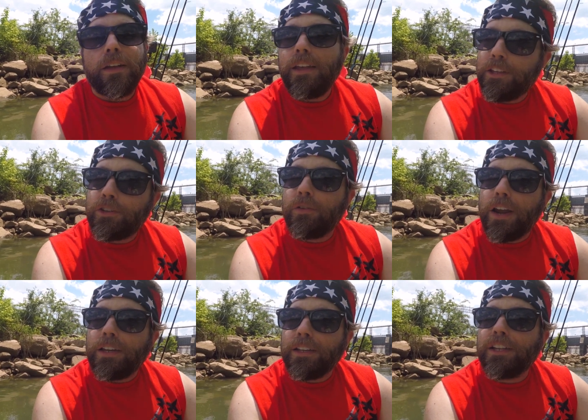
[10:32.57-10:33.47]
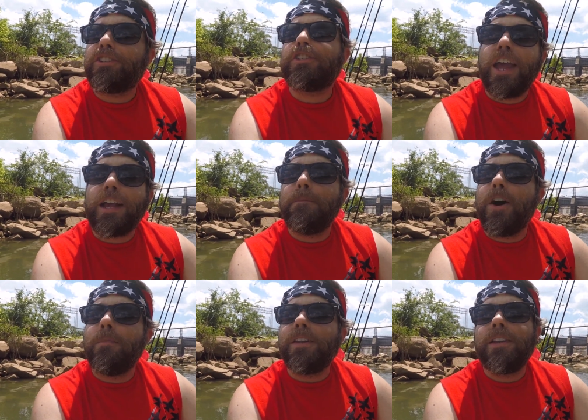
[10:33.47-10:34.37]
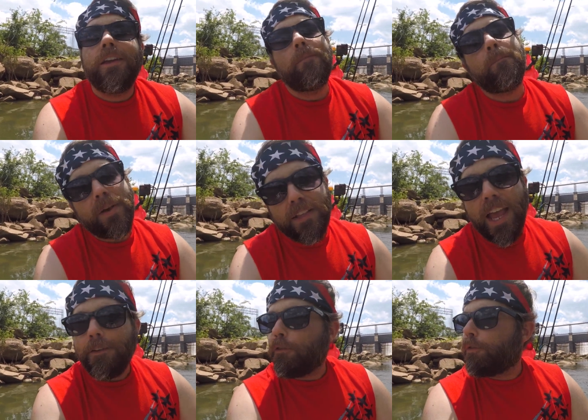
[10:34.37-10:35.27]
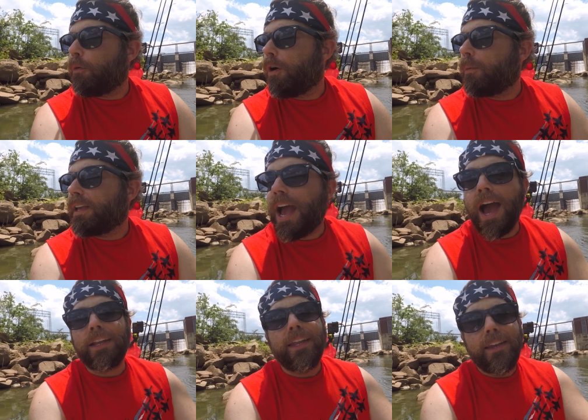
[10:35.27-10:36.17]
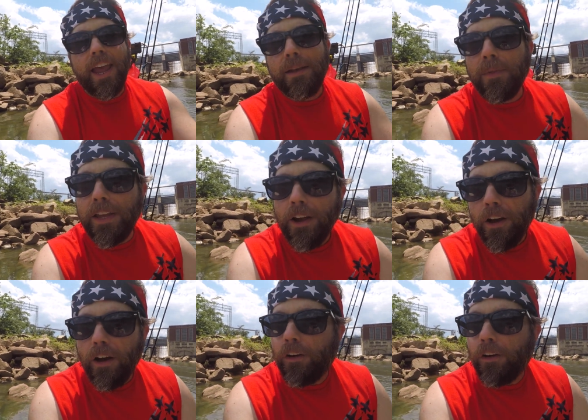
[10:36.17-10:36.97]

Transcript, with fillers: it's great. Let's just take a moment be thankful for what we got, namely our